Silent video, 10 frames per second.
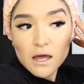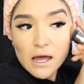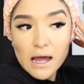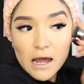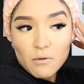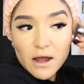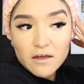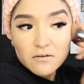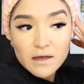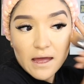how
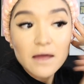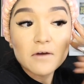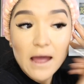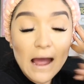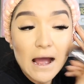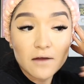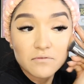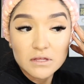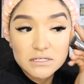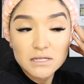I
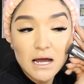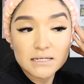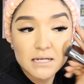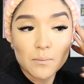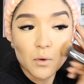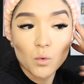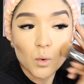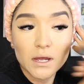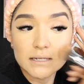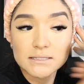have these last couple of
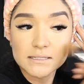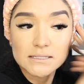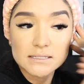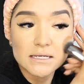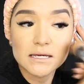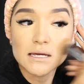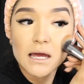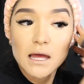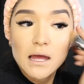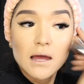weeks and
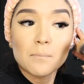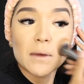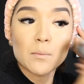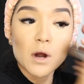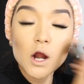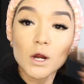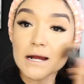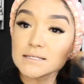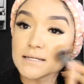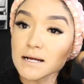see my
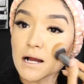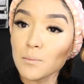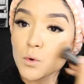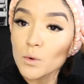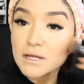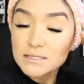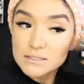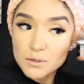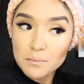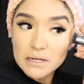progress in a couple
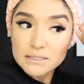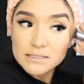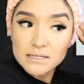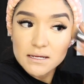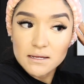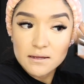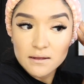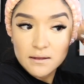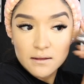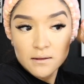weeks or months.
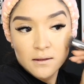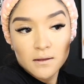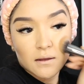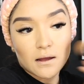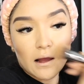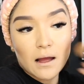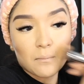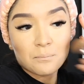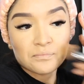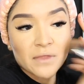
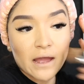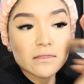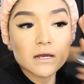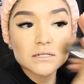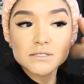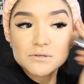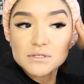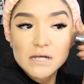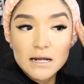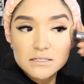Um, I think it's so
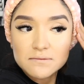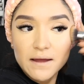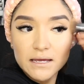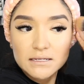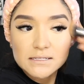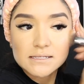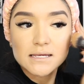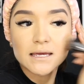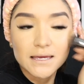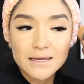satisfying
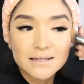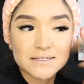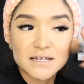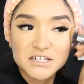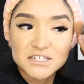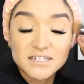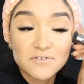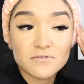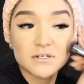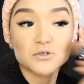seeing such a
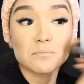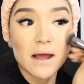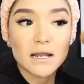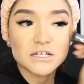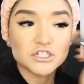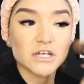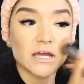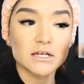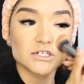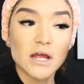diff dramatic
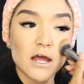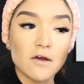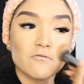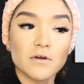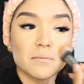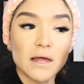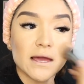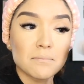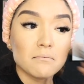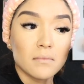change from
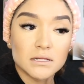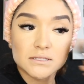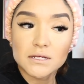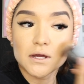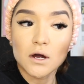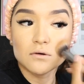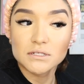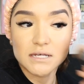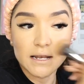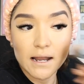like months ago
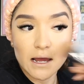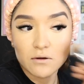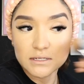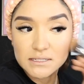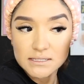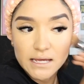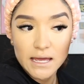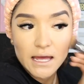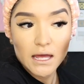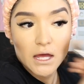to now, because it's like